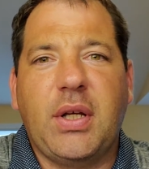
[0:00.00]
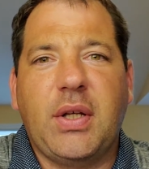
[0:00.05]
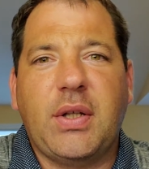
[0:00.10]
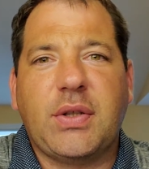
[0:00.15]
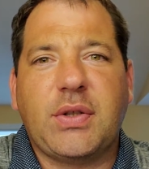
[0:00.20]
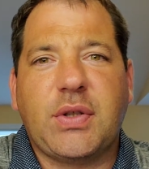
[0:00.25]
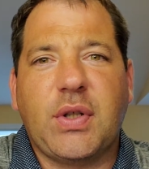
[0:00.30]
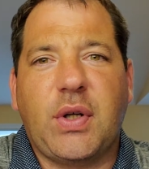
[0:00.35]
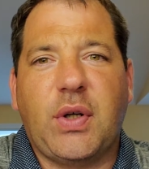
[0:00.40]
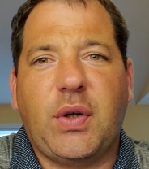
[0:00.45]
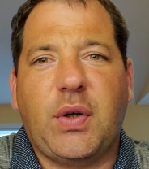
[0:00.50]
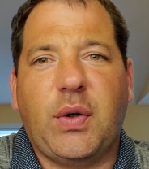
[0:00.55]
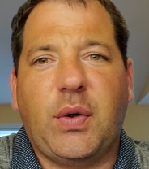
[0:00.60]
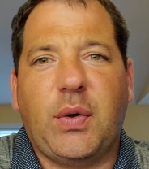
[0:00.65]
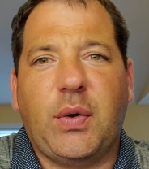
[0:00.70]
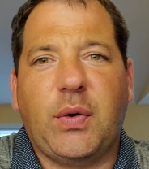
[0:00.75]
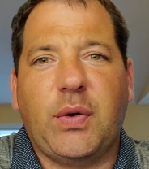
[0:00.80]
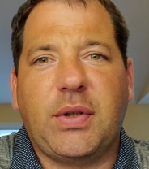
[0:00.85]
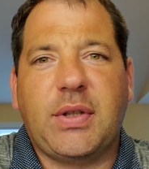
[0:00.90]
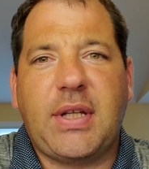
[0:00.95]

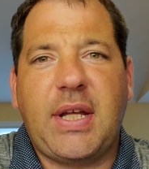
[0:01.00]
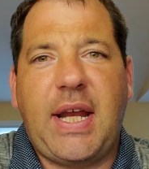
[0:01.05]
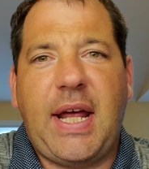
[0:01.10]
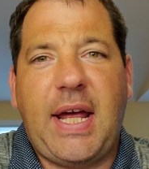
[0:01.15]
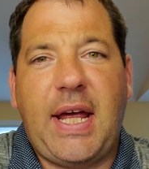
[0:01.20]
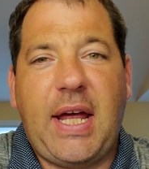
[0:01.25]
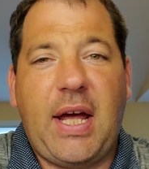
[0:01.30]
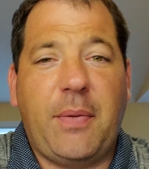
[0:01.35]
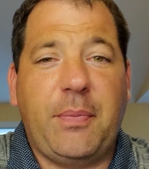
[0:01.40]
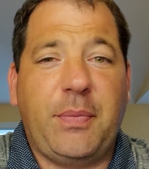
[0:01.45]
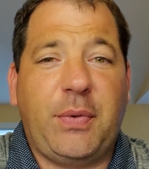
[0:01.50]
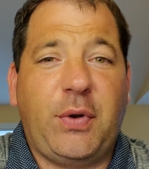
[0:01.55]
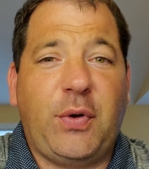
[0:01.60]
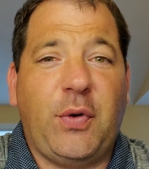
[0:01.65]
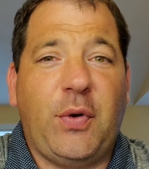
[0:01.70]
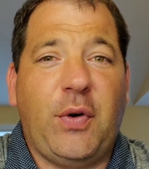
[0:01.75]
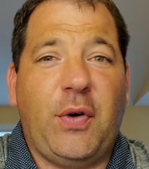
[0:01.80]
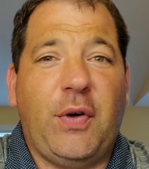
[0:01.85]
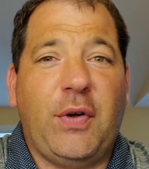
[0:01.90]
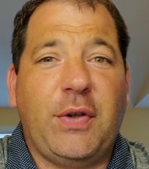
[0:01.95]
so today I'm
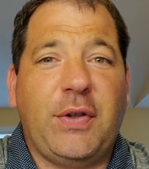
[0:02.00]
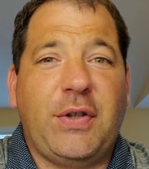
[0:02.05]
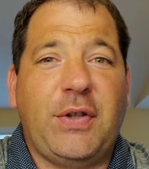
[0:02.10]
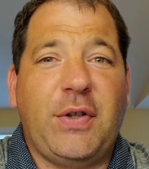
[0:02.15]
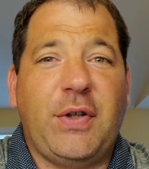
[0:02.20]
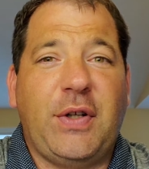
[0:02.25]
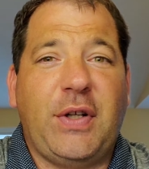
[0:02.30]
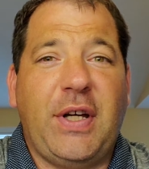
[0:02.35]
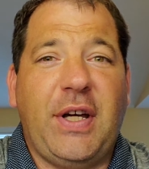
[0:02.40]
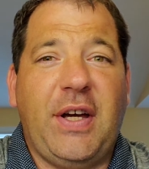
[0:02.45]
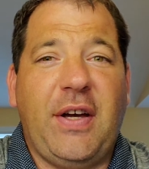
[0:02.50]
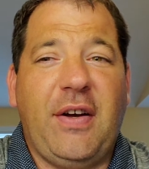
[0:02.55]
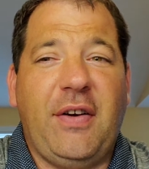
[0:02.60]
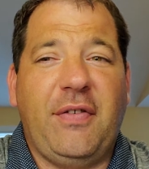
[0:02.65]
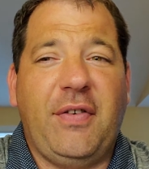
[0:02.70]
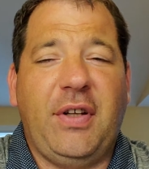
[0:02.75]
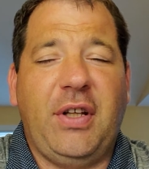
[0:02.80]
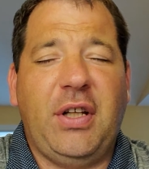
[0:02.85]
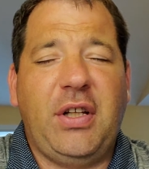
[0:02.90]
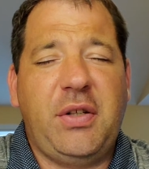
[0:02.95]
going to
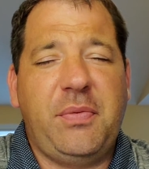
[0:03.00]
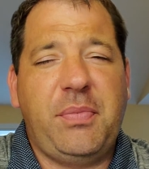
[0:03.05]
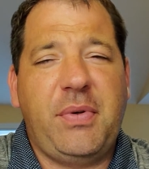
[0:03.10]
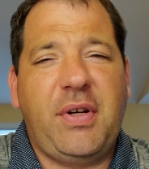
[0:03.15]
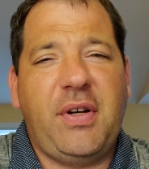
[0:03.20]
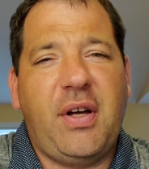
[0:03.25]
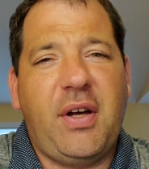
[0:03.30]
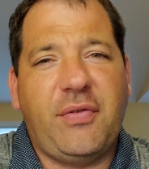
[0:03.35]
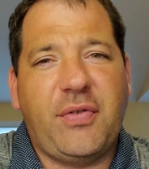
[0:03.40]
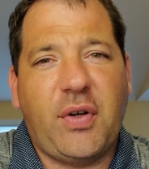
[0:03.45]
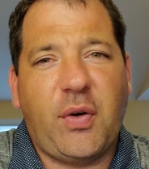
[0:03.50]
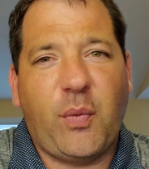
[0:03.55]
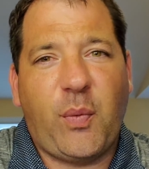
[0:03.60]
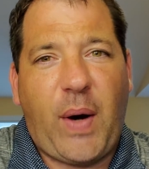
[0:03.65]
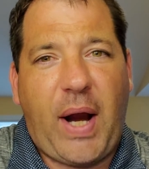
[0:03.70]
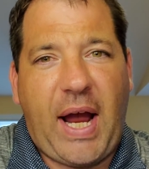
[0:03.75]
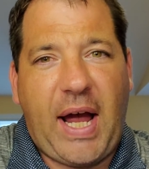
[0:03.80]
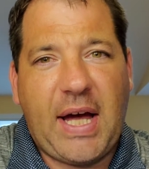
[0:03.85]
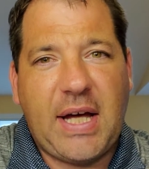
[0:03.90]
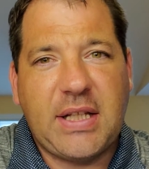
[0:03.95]
give a little bit of a
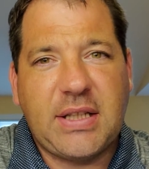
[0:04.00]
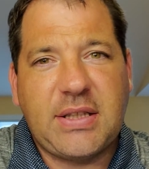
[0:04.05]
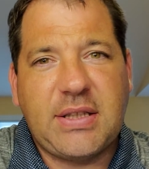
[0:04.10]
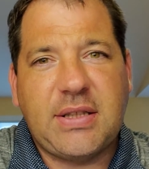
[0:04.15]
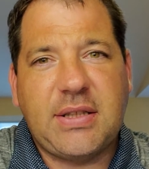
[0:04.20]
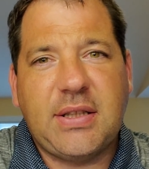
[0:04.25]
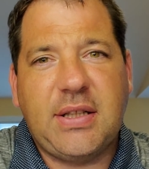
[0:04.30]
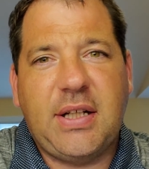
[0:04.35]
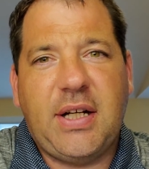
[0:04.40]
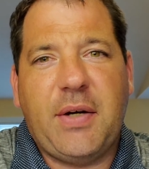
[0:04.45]
rant